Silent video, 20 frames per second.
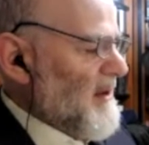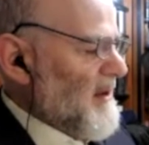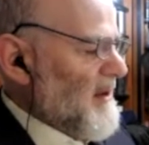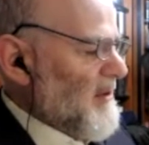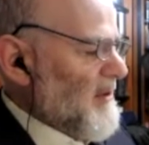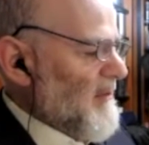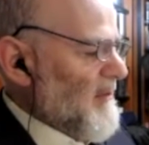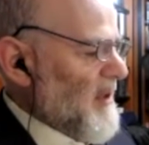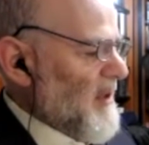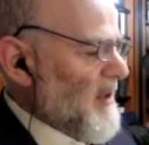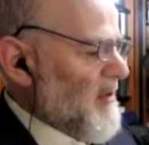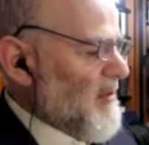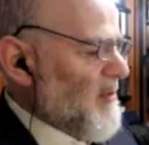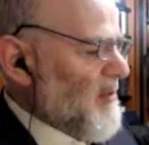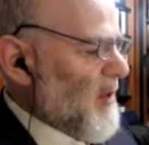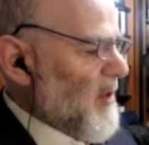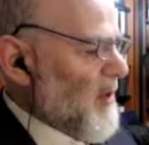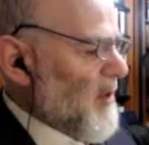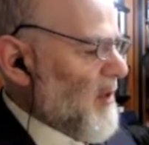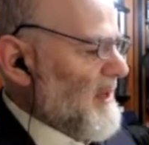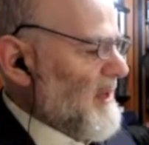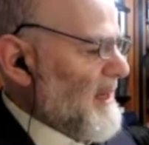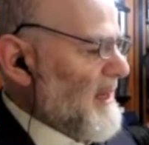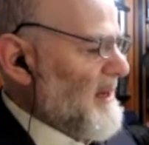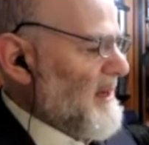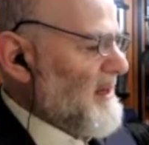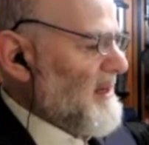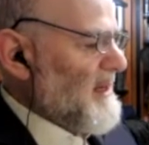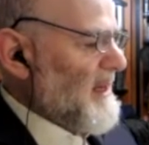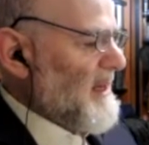So if they use wool and
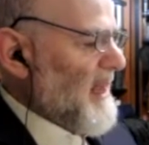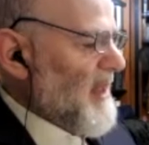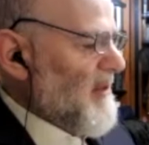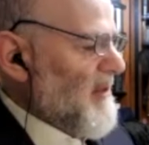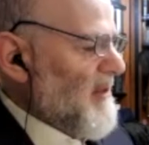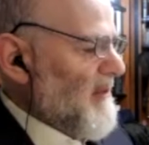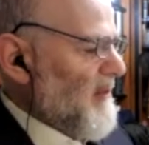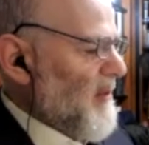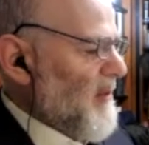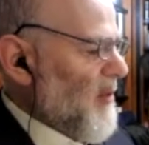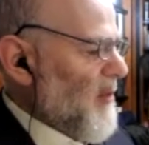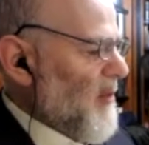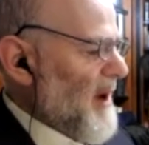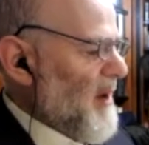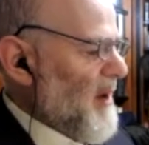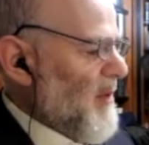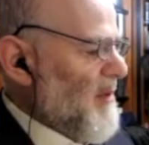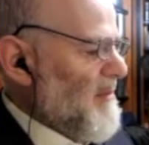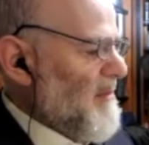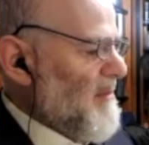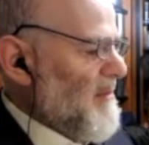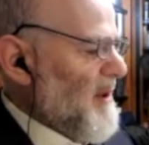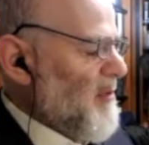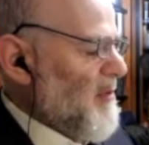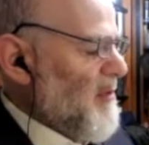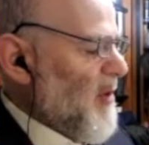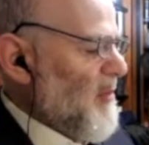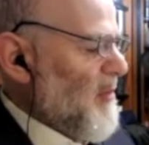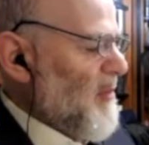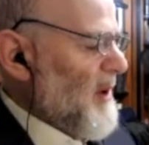linen together for a wick, it wouldn't be
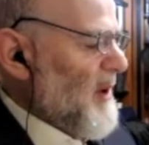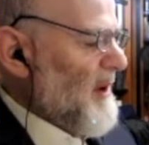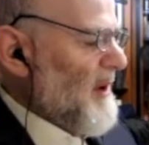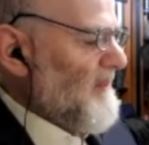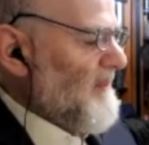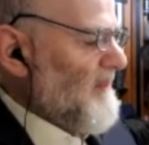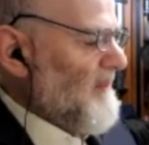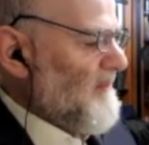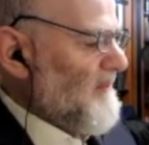appropriate